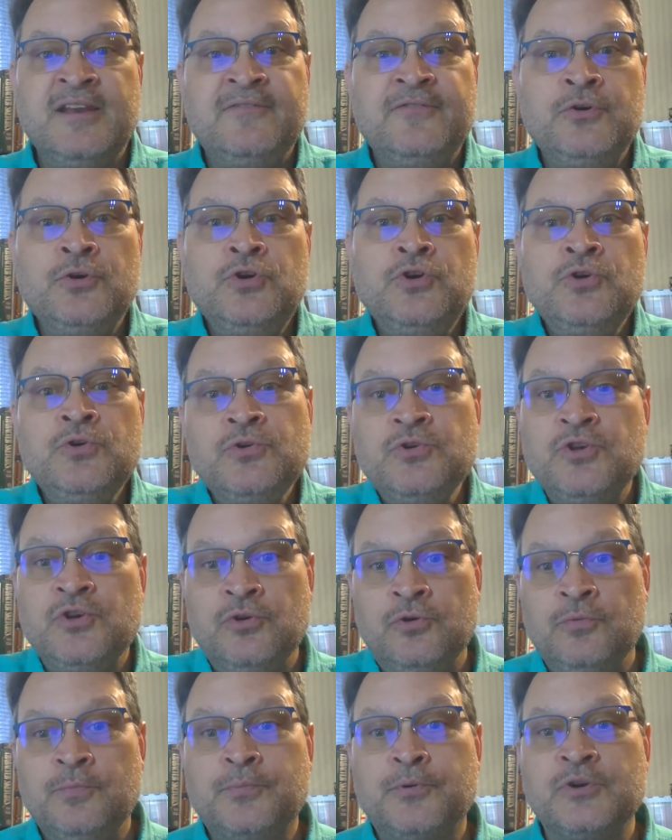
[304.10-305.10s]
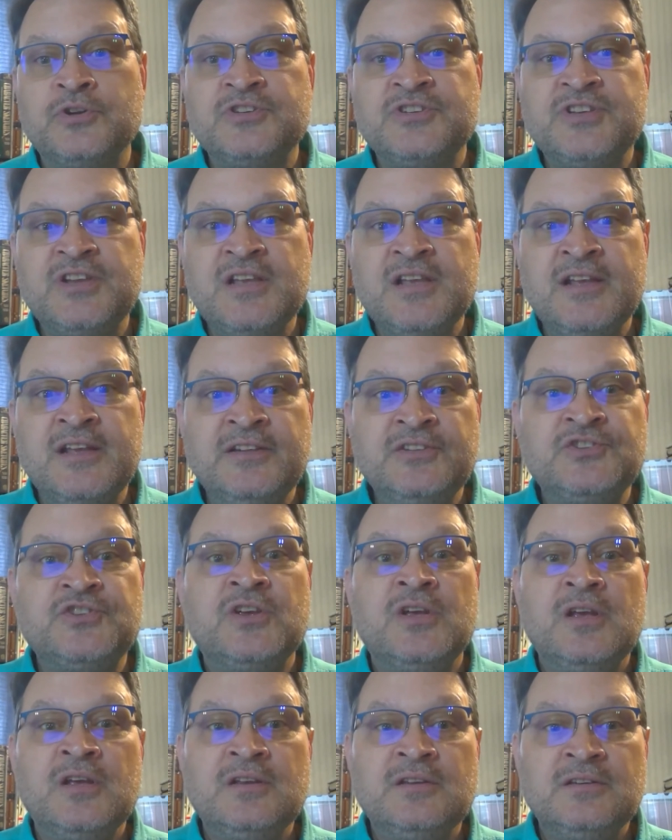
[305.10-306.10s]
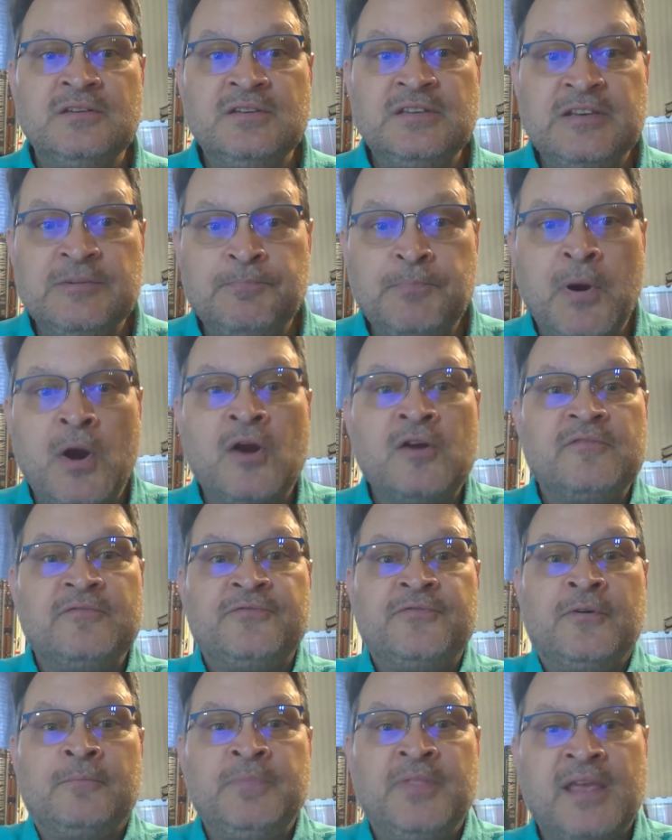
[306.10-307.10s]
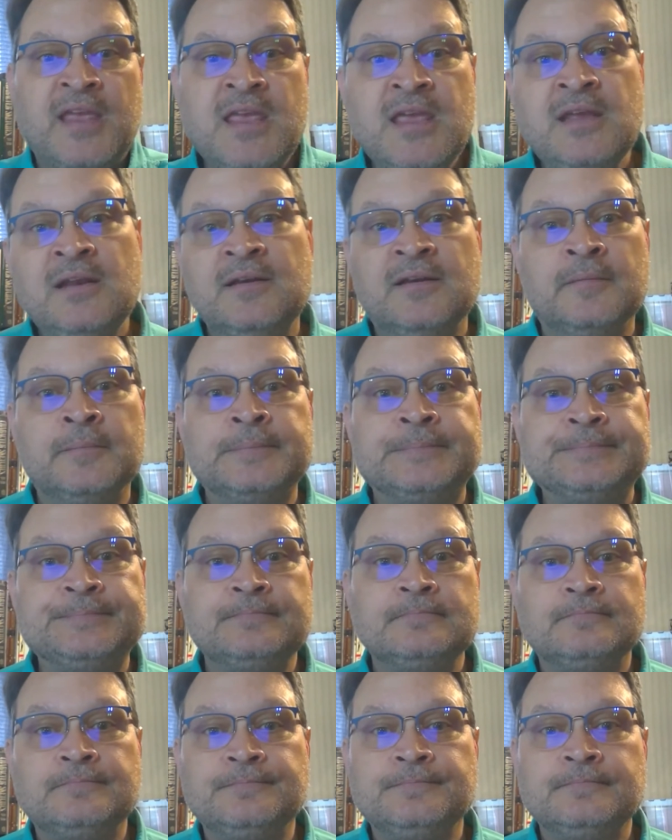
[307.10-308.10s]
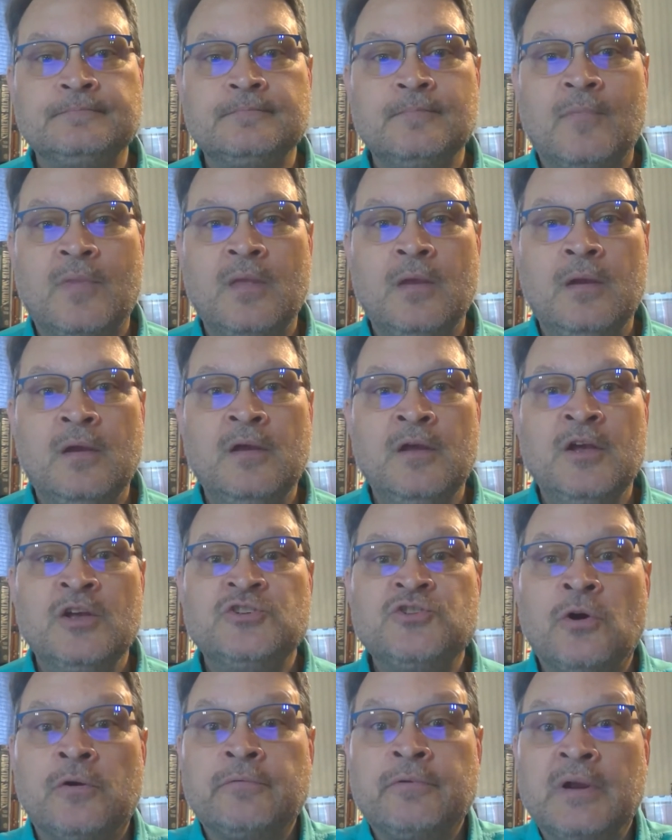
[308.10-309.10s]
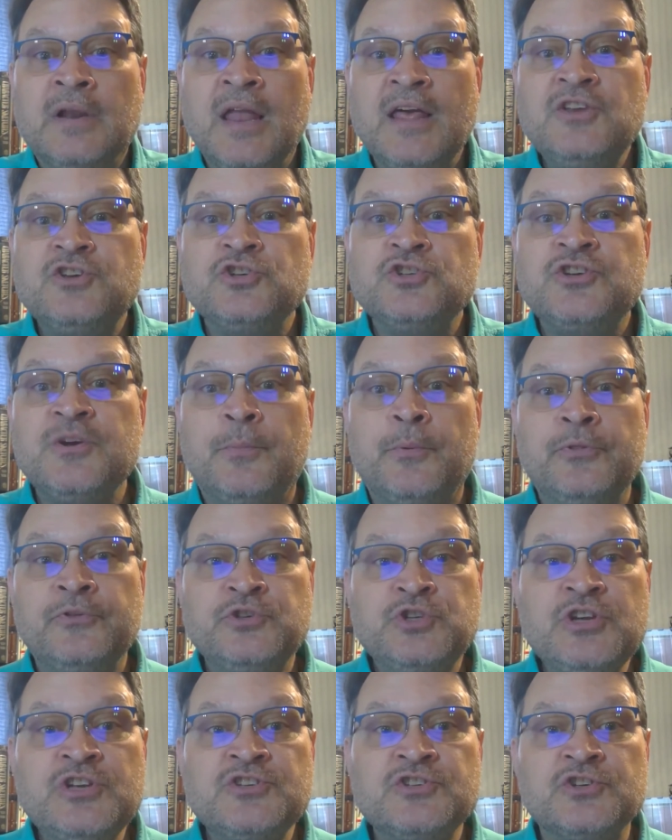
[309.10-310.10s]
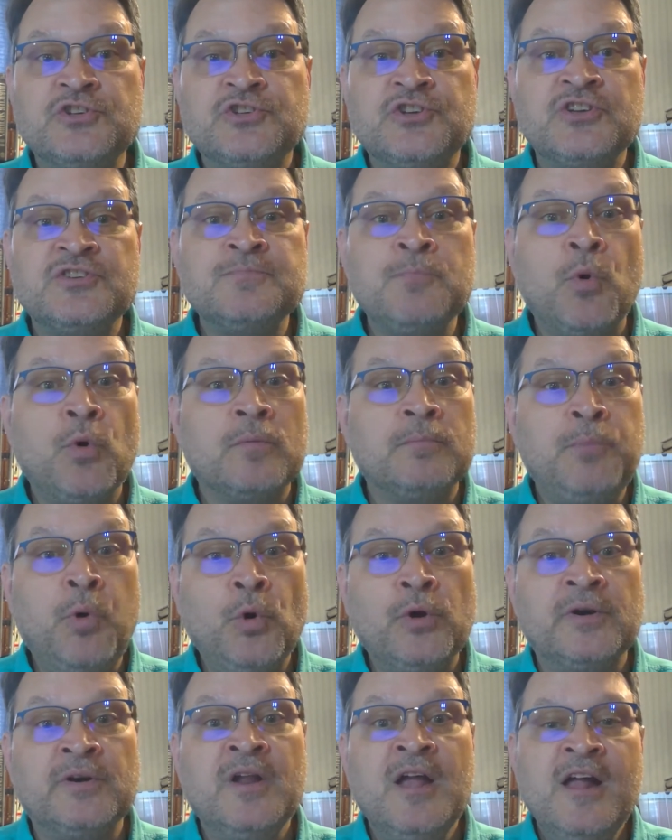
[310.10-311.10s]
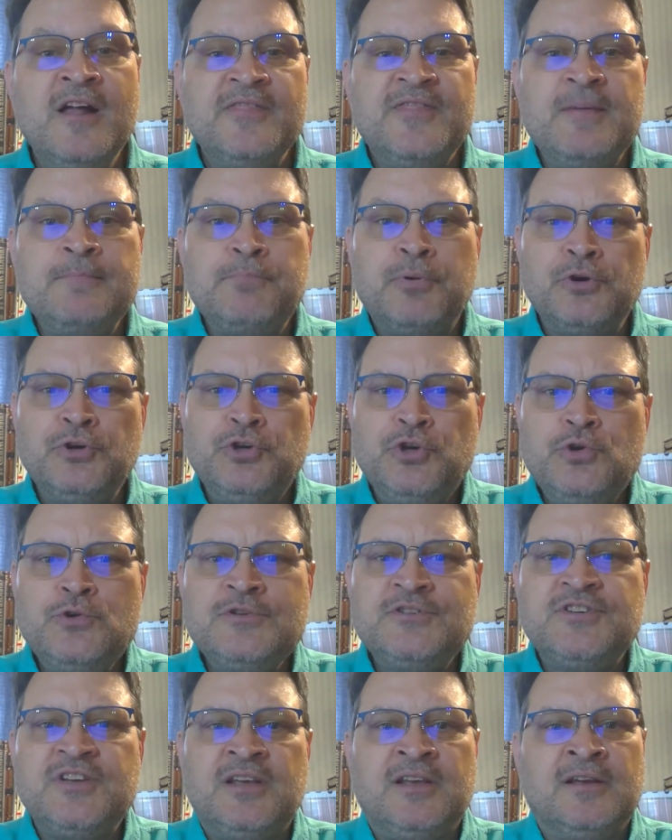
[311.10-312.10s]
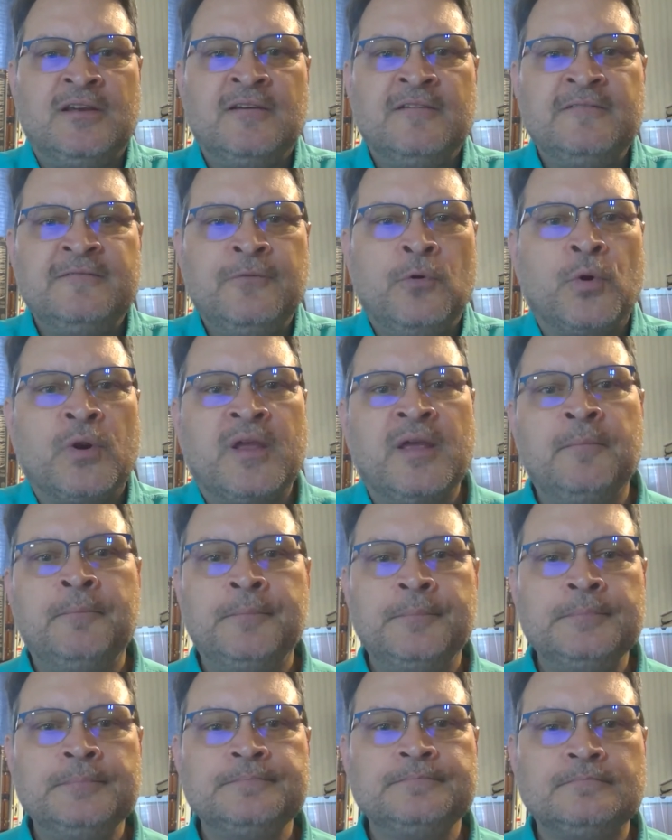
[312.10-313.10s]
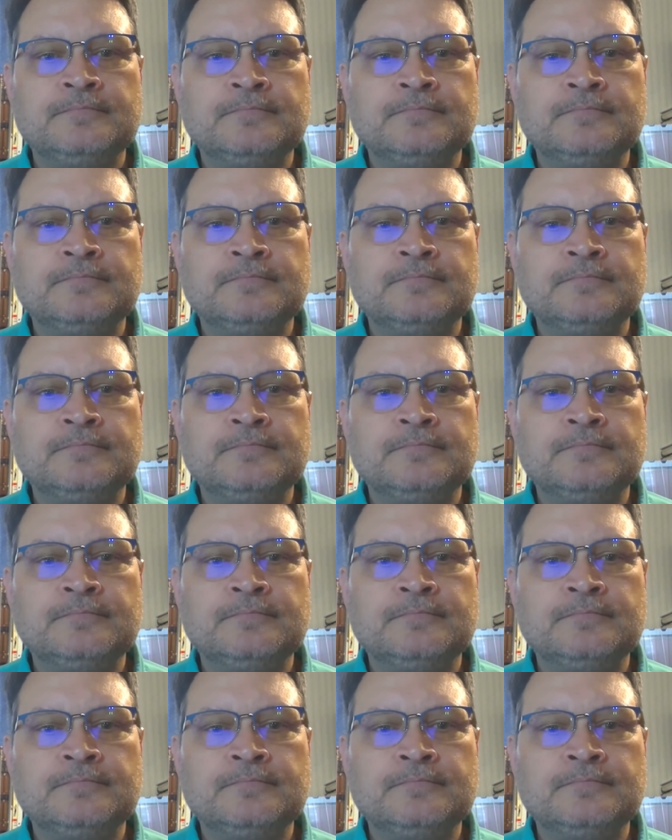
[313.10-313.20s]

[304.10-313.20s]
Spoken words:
never knew you precedes depart from the kingdom. So a relationship with Jesus is more important than producing for him.